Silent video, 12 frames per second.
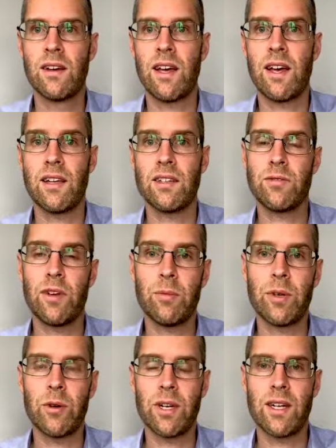and
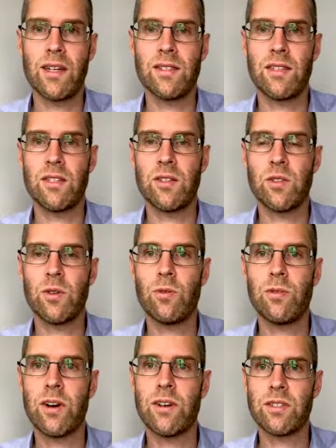development organizations so
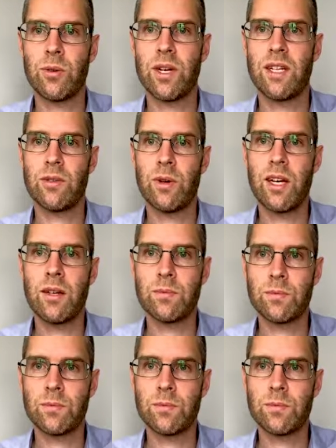far in 2020.